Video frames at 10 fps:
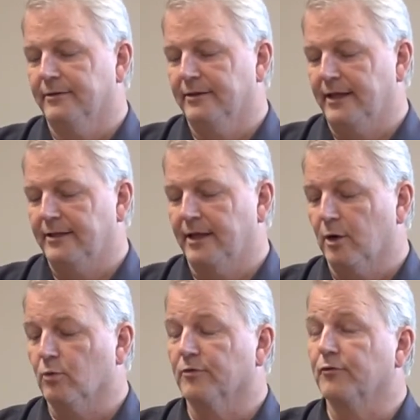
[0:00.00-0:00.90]
that they're
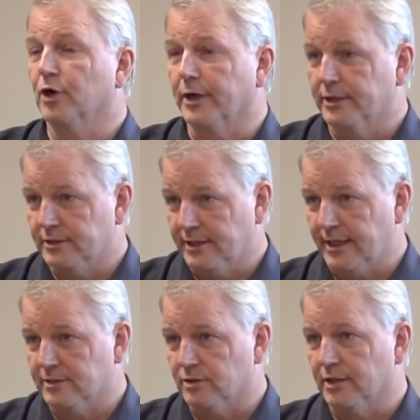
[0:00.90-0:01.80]
referring it to the
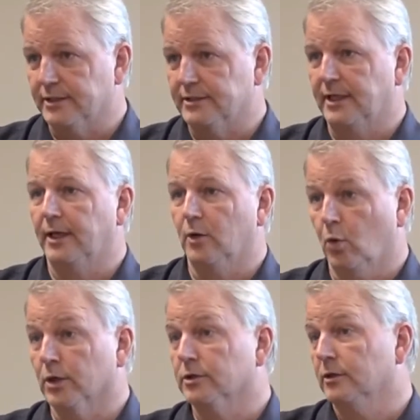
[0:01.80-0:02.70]
SREC
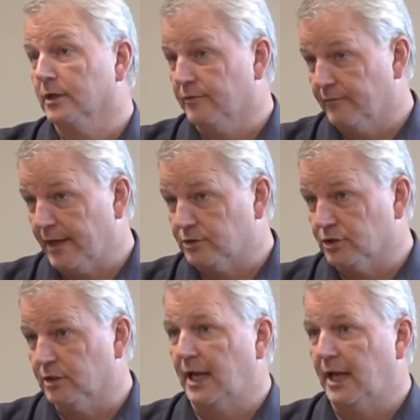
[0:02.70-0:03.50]
or to the convention,